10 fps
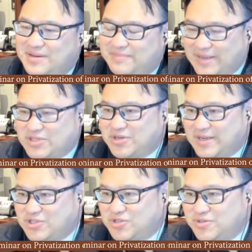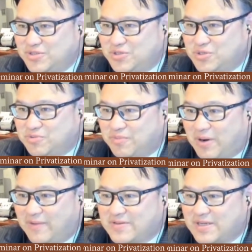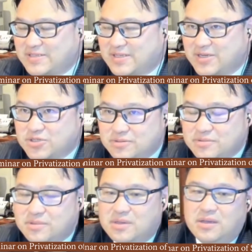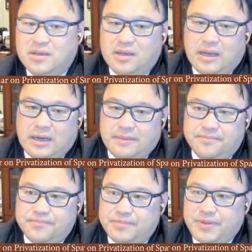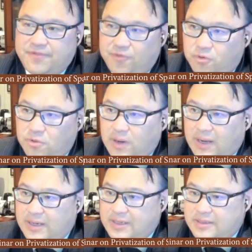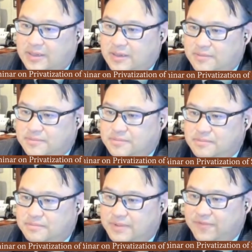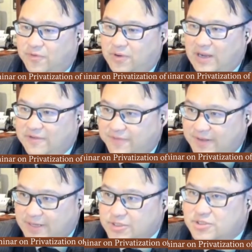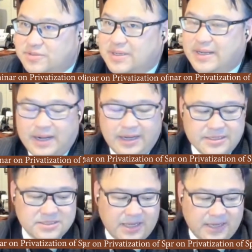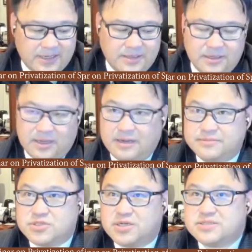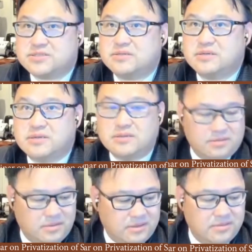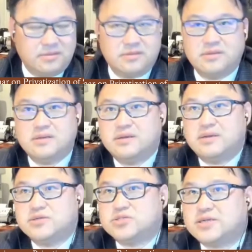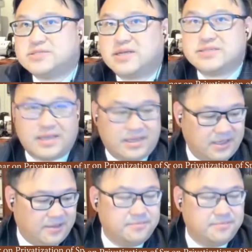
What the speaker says: major issues to do with privatization. Before I finish, can I say just as a